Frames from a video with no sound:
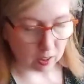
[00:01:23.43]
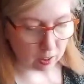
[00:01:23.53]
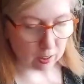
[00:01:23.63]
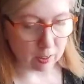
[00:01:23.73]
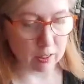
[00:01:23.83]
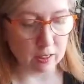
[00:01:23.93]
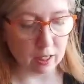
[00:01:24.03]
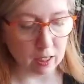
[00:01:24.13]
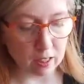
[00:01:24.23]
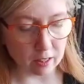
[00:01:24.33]
You'll
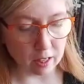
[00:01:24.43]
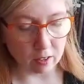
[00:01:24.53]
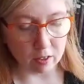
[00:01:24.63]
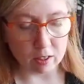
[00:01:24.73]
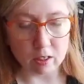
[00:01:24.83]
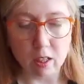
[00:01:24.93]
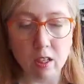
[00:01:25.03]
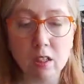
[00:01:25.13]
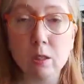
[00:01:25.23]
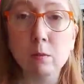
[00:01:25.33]
see that there is
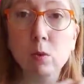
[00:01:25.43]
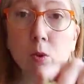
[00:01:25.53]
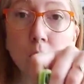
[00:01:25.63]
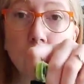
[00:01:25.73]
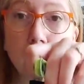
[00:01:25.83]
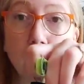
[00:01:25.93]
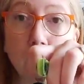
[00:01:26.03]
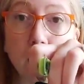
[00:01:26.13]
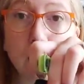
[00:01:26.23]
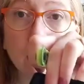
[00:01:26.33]
a small
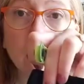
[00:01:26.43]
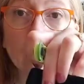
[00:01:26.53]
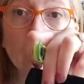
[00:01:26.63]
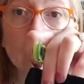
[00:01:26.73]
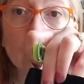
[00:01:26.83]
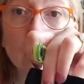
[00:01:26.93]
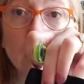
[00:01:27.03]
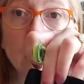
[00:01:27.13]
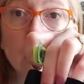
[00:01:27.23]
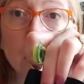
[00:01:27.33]
line
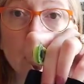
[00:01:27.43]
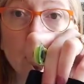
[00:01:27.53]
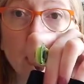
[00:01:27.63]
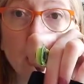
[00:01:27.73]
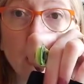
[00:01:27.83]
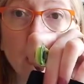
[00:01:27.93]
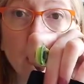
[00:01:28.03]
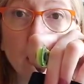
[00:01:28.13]
down the middle of there.